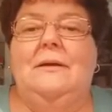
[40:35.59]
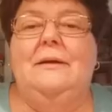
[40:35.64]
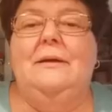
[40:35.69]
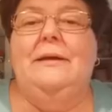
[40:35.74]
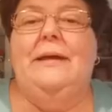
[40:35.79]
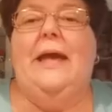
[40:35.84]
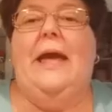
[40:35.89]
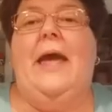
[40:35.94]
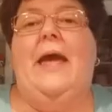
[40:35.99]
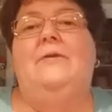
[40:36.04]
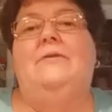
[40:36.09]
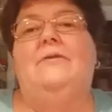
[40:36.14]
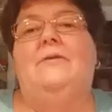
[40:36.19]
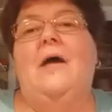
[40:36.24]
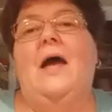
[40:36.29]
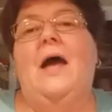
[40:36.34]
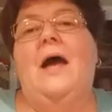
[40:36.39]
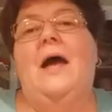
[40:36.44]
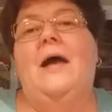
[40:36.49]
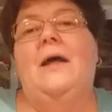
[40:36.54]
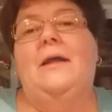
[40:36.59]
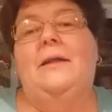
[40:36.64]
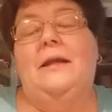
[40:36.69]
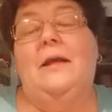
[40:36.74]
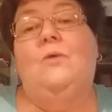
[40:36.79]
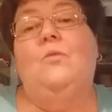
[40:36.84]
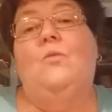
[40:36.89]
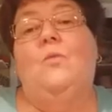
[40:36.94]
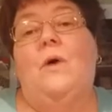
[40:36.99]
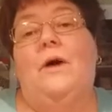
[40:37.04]
Yes,
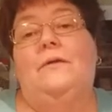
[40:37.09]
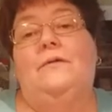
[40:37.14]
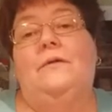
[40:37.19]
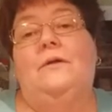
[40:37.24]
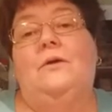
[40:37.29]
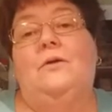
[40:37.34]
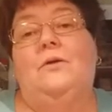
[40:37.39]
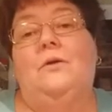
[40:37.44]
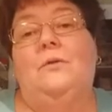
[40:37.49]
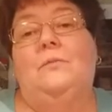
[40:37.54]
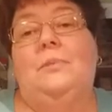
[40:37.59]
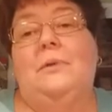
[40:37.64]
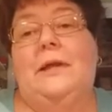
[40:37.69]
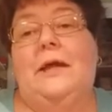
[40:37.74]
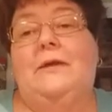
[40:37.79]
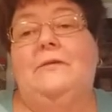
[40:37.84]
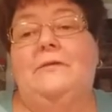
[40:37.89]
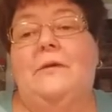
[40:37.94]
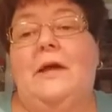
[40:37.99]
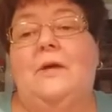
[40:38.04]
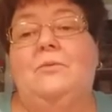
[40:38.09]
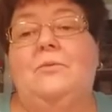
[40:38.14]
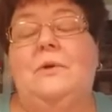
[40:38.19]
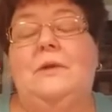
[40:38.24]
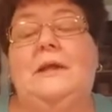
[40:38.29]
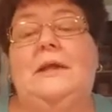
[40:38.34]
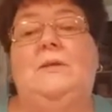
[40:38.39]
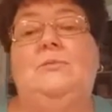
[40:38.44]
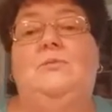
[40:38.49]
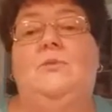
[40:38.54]
it wasn't a good place. I
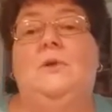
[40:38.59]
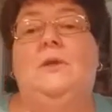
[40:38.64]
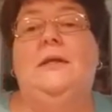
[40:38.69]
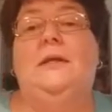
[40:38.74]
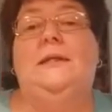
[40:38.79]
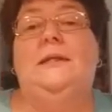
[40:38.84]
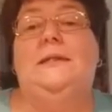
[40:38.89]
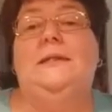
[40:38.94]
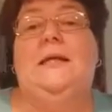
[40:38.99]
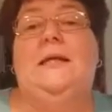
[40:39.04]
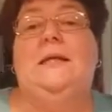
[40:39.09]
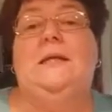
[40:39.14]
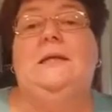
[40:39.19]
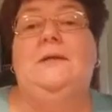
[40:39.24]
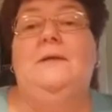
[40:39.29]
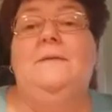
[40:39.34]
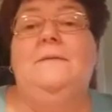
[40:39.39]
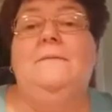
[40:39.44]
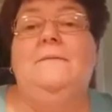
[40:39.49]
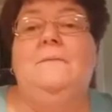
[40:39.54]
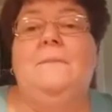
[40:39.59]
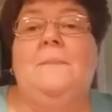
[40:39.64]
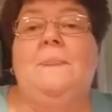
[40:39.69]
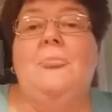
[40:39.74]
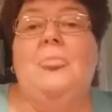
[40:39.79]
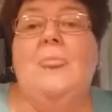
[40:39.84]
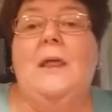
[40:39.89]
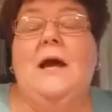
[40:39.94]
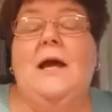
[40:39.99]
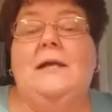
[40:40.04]
really, really did.
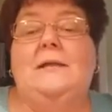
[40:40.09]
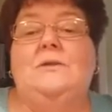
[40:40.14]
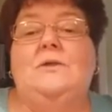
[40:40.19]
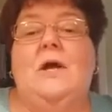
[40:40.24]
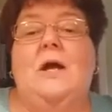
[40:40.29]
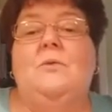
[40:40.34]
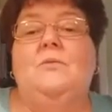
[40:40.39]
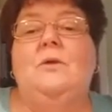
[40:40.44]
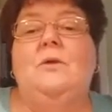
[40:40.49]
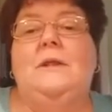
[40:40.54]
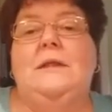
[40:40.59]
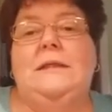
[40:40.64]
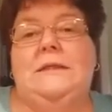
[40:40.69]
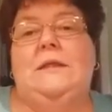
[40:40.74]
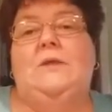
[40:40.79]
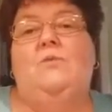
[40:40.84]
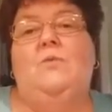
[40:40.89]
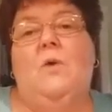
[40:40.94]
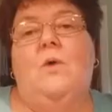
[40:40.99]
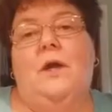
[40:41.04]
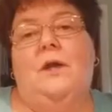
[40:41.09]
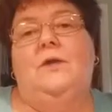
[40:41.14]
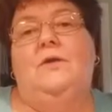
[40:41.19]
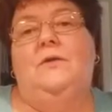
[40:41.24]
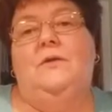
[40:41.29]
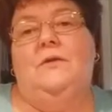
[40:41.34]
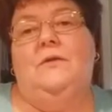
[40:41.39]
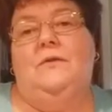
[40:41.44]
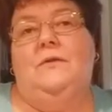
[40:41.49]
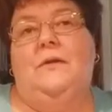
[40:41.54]
I really did want
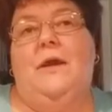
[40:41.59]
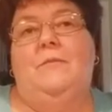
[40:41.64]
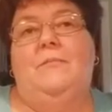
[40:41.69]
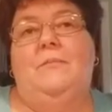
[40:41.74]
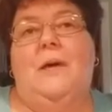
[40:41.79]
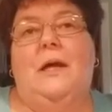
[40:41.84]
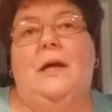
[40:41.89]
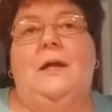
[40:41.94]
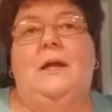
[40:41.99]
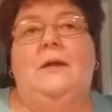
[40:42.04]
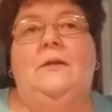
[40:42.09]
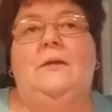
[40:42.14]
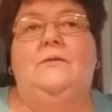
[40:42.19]
you to save money.